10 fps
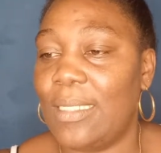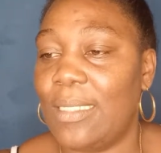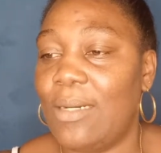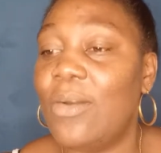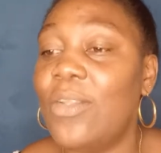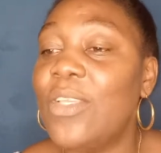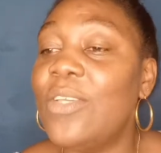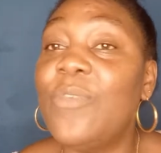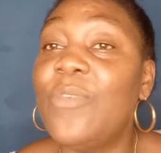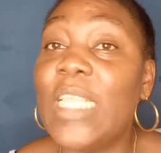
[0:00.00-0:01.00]
How do you
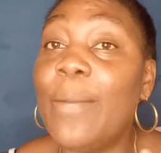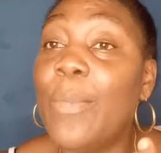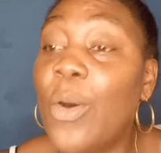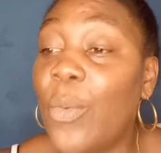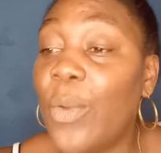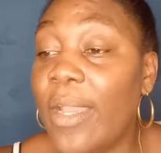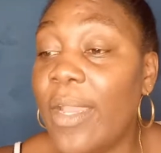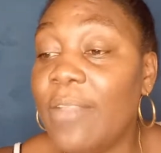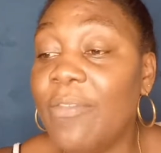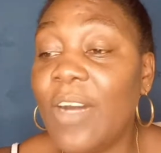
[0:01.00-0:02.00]
feel about
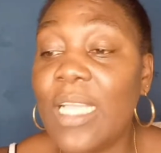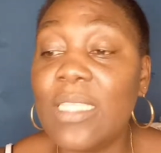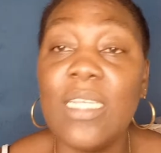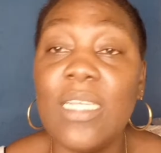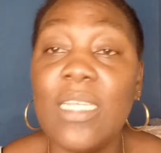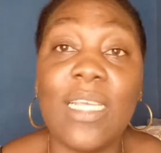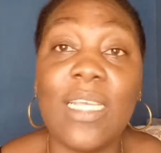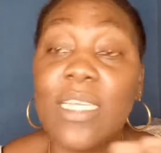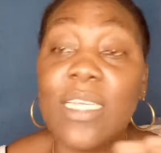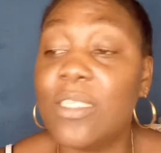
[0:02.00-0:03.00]
wearing Falzier's
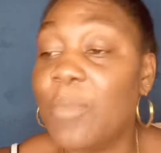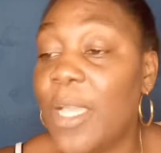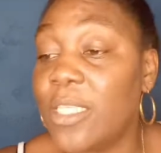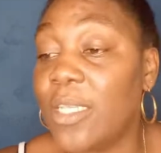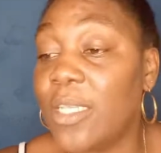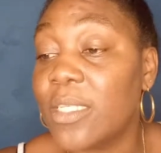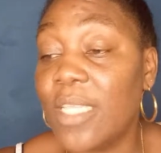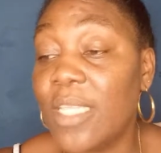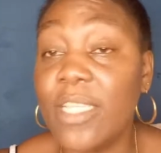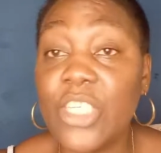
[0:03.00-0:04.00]
last expen
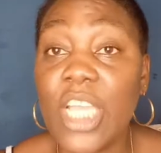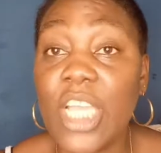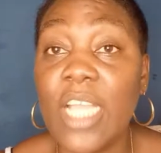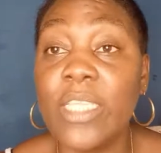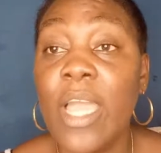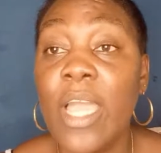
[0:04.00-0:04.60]
extension?